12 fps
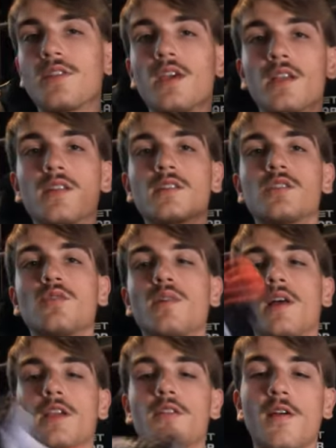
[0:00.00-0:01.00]
thickness to it
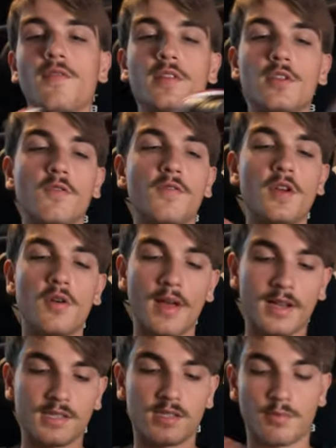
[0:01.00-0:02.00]
like you definitely do feel
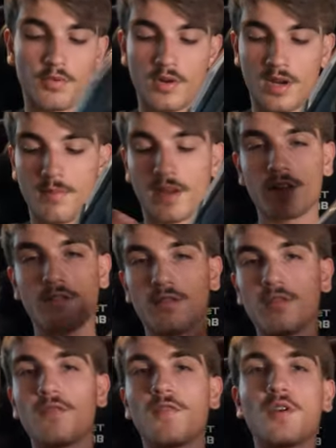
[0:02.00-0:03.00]
like it's supreme like you,
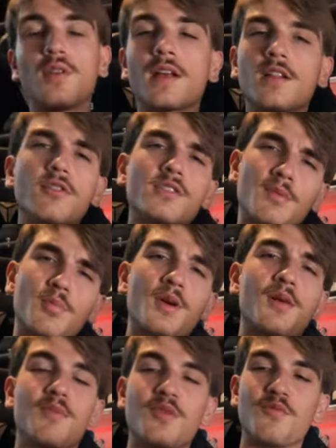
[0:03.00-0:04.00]
you feel like a little
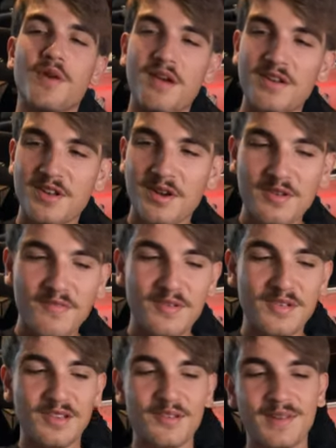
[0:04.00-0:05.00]
supreme when you wear it. you know you
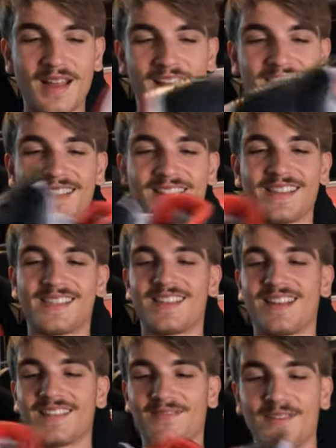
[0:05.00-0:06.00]
feel a little nice because it
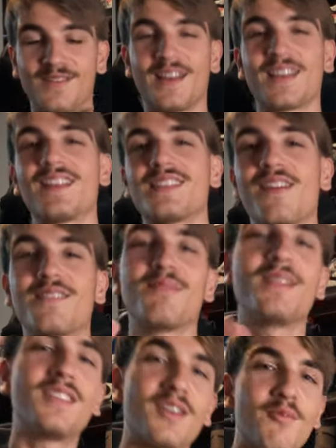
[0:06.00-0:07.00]
does feel like it does have
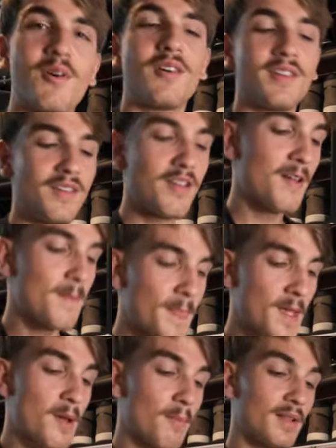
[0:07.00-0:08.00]
some decent quality
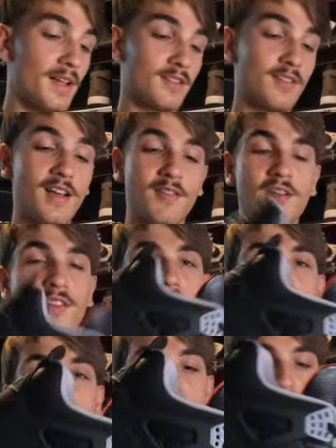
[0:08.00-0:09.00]
but like, look how good
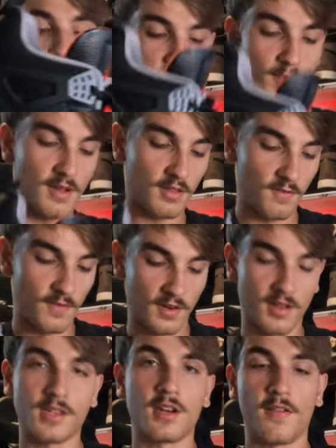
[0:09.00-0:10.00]
this like would be on the
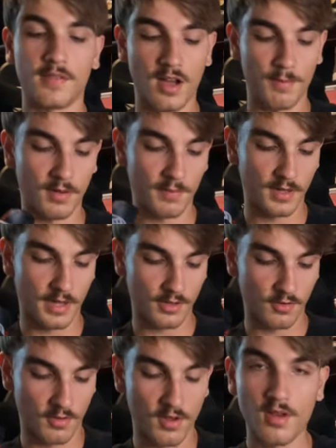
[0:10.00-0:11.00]
fit. Not to get off topic, but like,
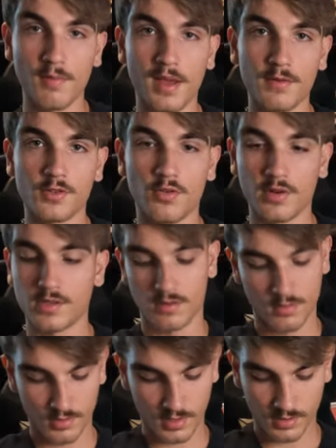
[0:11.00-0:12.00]
dude, Bape shorts,
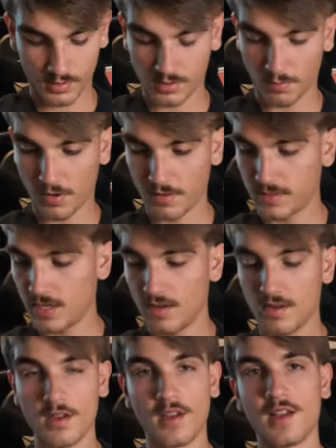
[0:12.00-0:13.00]
this Supreme
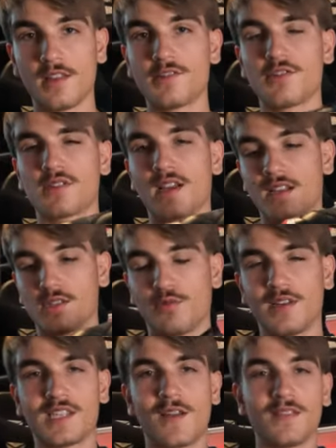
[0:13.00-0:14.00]
tee, this looks like a
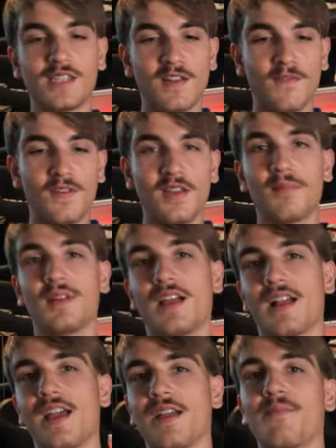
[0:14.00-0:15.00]
2017 fit. But
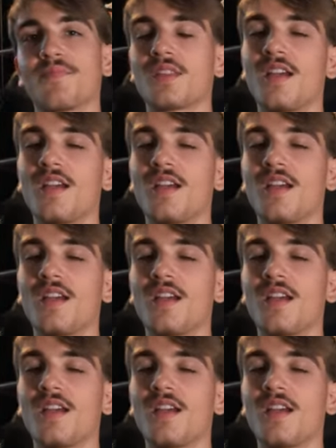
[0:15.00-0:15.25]
like, hey,